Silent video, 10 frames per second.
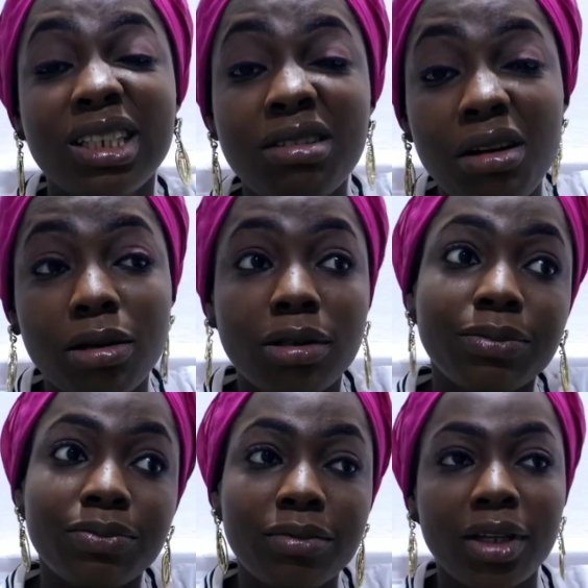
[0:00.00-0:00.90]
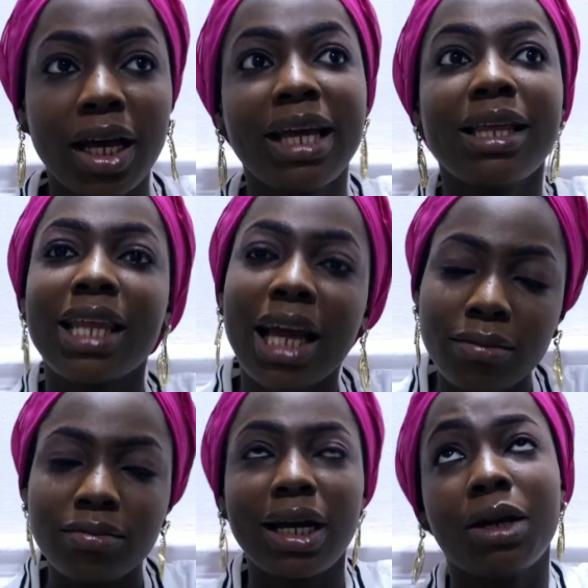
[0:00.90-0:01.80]
So
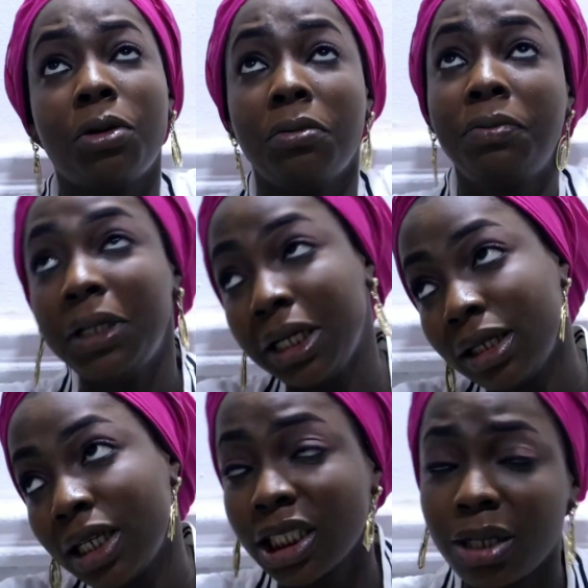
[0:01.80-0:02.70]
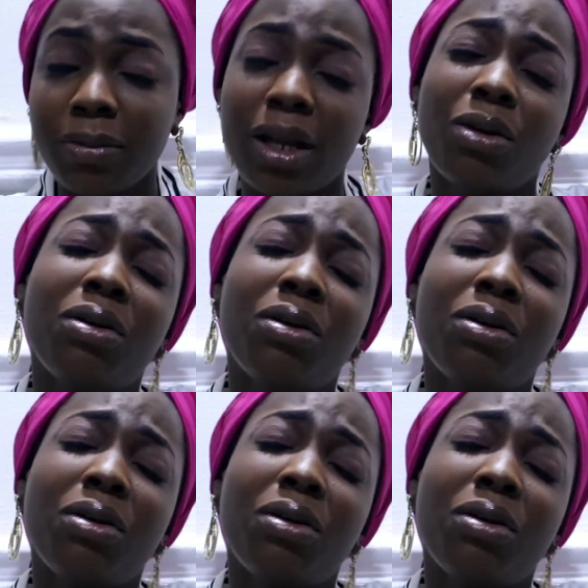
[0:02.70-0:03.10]
anytime I complain, anytime I'm like,